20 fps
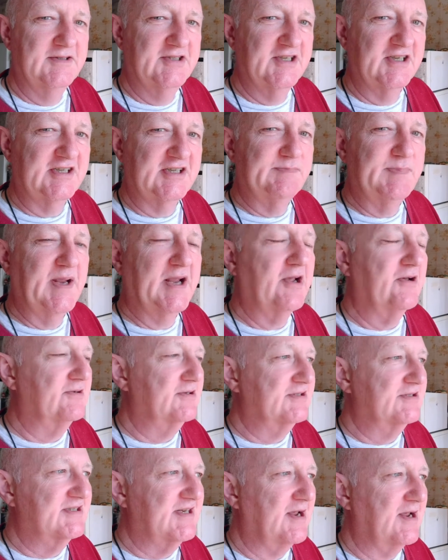just
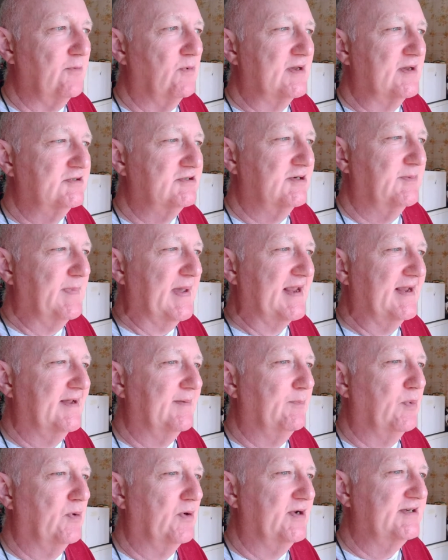because they want to make
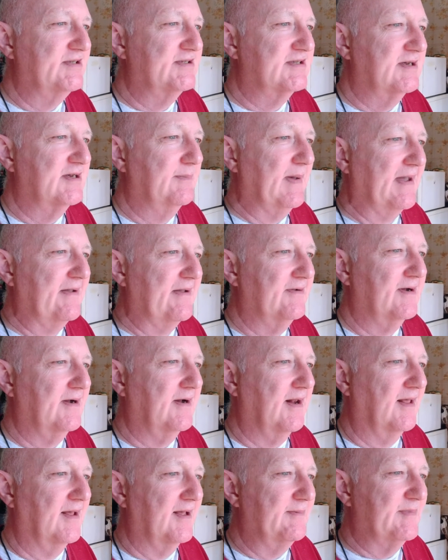a point
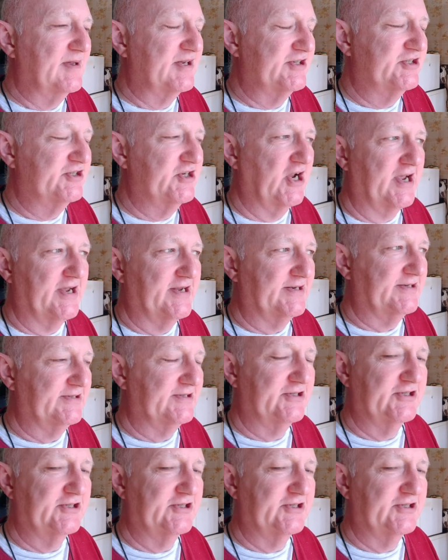about climate change.